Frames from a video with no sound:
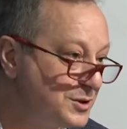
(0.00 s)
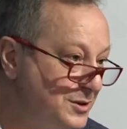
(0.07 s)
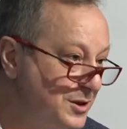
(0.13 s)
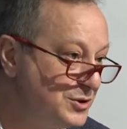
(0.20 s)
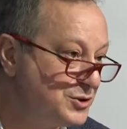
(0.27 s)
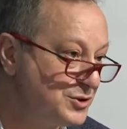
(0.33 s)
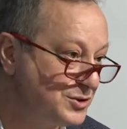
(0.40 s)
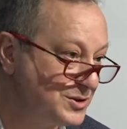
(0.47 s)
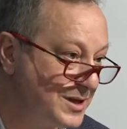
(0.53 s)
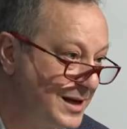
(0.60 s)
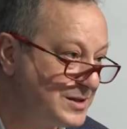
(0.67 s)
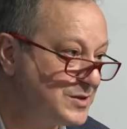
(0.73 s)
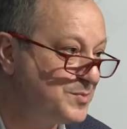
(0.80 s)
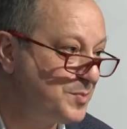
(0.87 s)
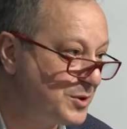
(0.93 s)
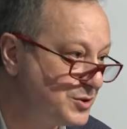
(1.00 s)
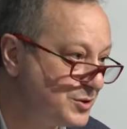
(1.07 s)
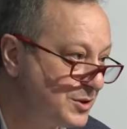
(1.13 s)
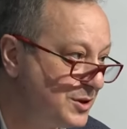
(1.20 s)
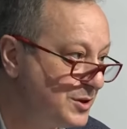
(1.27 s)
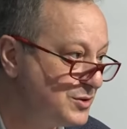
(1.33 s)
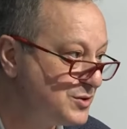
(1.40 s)
relations,
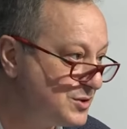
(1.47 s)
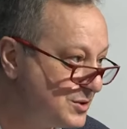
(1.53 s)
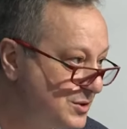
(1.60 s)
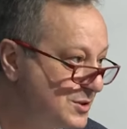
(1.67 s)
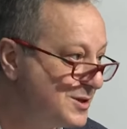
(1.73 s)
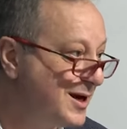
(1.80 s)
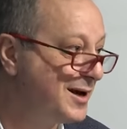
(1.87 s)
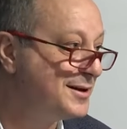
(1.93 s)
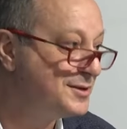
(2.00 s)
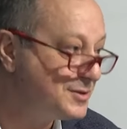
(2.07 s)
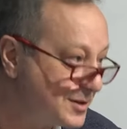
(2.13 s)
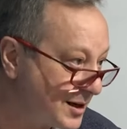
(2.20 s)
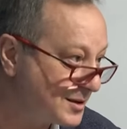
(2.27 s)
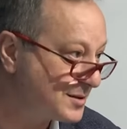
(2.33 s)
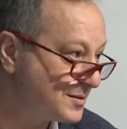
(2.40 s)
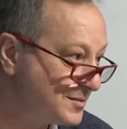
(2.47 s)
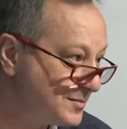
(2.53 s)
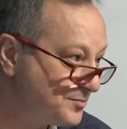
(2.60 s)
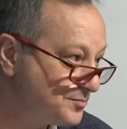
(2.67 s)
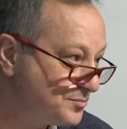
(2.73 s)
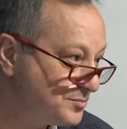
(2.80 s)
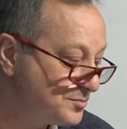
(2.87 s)
especially in Syria and Iraq.
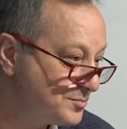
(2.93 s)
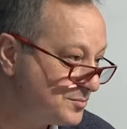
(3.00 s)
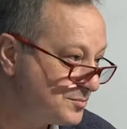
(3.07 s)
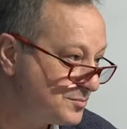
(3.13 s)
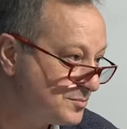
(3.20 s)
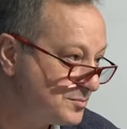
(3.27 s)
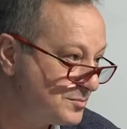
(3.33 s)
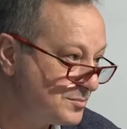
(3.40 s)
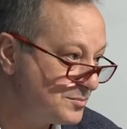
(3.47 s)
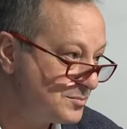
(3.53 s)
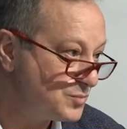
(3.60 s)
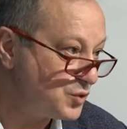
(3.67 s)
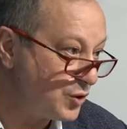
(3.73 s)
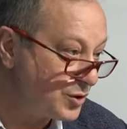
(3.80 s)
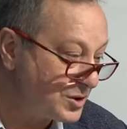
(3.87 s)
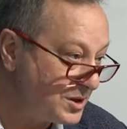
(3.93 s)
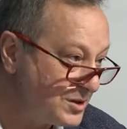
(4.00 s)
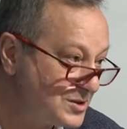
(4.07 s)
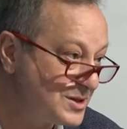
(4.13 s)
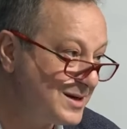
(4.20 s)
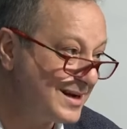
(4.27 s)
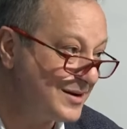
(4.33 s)
Turkey
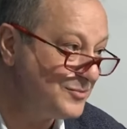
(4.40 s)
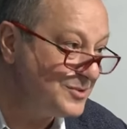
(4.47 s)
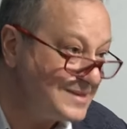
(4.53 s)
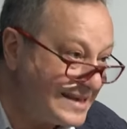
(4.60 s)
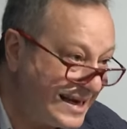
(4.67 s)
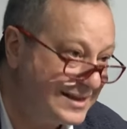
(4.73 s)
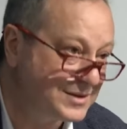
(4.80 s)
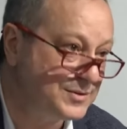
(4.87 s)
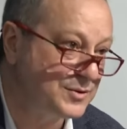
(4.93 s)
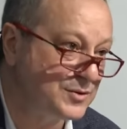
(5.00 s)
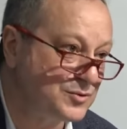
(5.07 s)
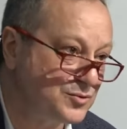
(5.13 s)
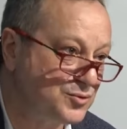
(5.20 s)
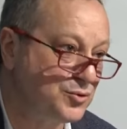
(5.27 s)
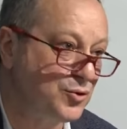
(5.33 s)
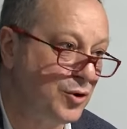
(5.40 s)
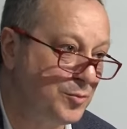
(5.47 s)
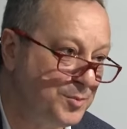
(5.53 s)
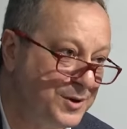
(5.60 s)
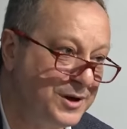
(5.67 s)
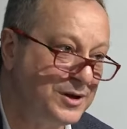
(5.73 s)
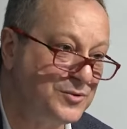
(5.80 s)
is gravitated to
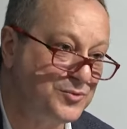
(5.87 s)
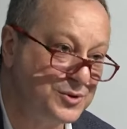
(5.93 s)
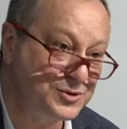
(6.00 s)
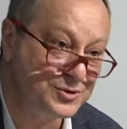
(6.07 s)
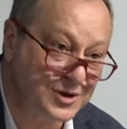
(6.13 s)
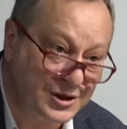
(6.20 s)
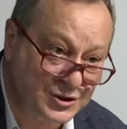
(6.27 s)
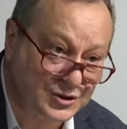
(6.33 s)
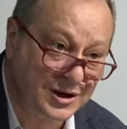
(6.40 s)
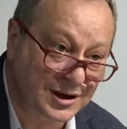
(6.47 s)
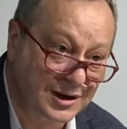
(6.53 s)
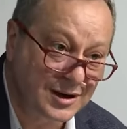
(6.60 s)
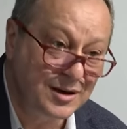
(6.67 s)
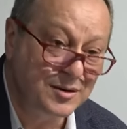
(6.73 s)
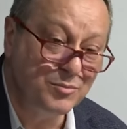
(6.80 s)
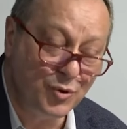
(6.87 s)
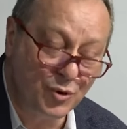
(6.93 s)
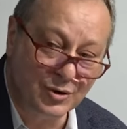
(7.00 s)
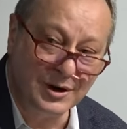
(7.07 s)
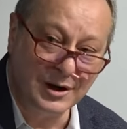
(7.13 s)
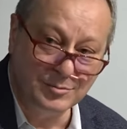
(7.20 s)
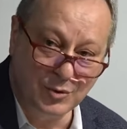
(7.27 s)
cooperate with Russia
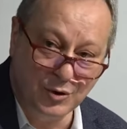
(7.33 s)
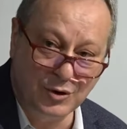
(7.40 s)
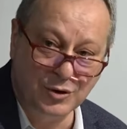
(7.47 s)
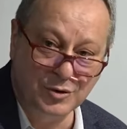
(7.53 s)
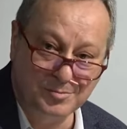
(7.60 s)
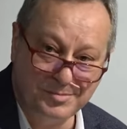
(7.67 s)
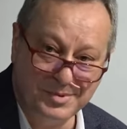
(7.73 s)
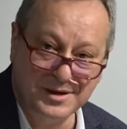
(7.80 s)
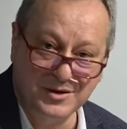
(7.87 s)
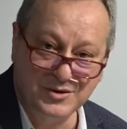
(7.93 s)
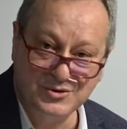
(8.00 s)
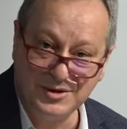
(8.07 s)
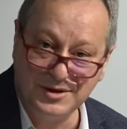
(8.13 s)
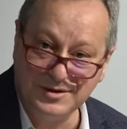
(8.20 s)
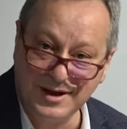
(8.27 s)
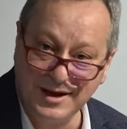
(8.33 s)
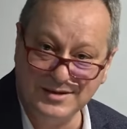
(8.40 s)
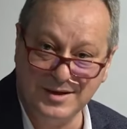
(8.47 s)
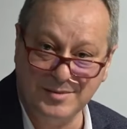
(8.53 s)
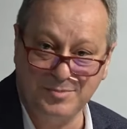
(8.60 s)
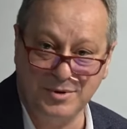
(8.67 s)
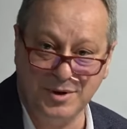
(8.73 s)
more and more because it
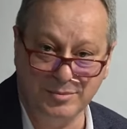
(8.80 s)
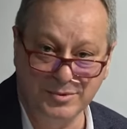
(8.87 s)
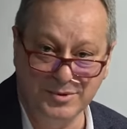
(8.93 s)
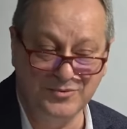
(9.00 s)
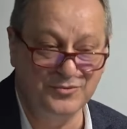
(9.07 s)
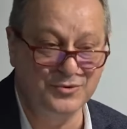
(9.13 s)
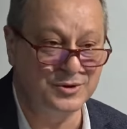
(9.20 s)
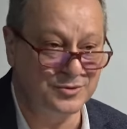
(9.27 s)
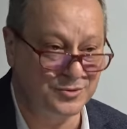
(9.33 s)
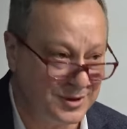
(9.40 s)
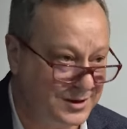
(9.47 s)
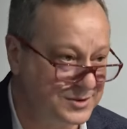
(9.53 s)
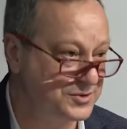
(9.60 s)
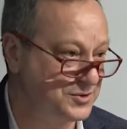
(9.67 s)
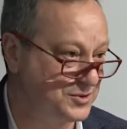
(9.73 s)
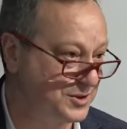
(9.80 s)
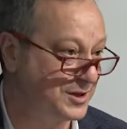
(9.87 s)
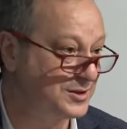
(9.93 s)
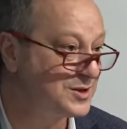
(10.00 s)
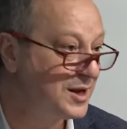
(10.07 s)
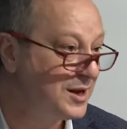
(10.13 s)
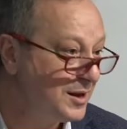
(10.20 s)
has a problem with the United
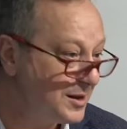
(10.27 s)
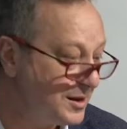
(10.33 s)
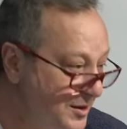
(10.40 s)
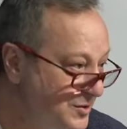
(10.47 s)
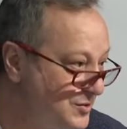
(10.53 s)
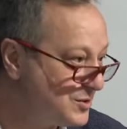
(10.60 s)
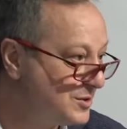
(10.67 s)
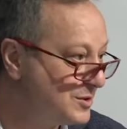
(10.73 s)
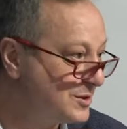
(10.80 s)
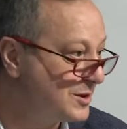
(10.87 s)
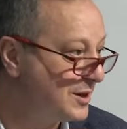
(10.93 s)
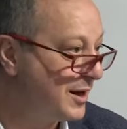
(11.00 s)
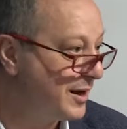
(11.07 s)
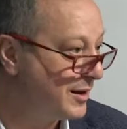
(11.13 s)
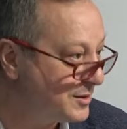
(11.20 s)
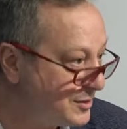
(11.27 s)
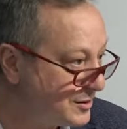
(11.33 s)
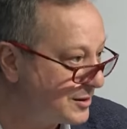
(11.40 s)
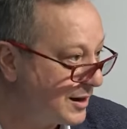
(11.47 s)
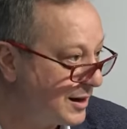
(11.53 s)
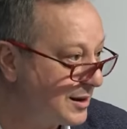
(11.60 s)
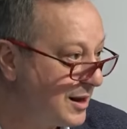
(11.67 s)
States in Syria and
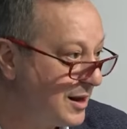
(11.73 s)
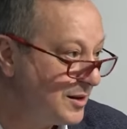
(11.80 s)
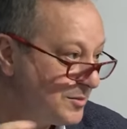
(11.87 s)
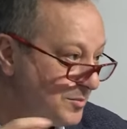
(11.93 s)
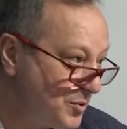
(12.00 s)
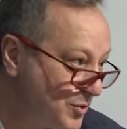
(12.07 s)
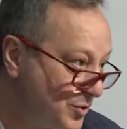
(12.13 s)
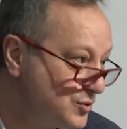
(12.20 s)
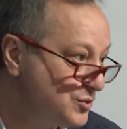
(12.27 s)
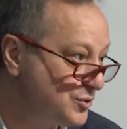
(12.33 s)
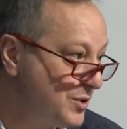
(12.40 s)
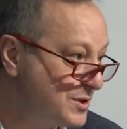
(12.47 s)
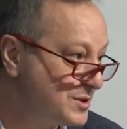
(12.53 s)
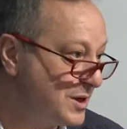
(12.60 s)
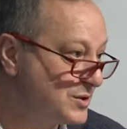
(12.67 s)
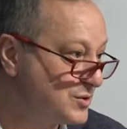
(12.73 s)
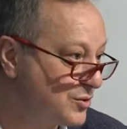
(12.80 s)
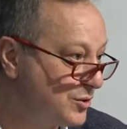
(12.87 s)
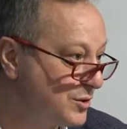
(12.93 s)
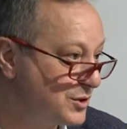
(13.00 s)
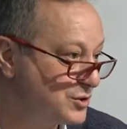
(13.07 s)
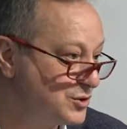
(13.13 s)
Iraq because the US has
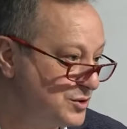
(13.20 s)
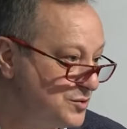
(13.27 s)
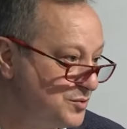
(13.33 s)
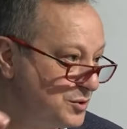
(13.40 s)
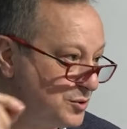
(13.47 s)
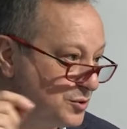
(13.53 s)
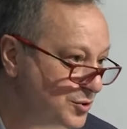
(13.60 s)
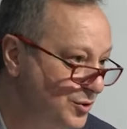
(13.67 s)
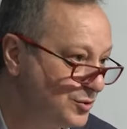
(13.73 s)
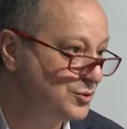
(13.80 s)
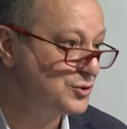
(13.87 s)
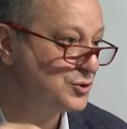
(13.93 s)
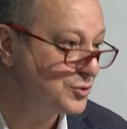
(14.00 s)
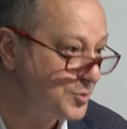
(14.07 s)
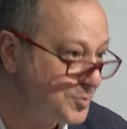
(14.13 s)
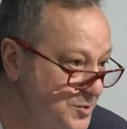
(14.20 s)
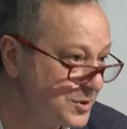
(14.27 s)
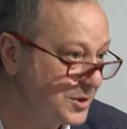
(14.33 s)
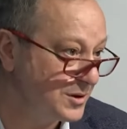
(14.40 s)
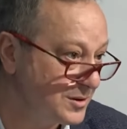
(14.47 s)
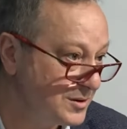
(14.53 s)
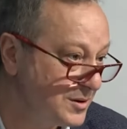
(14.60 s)
connections with the Kurdish groups there.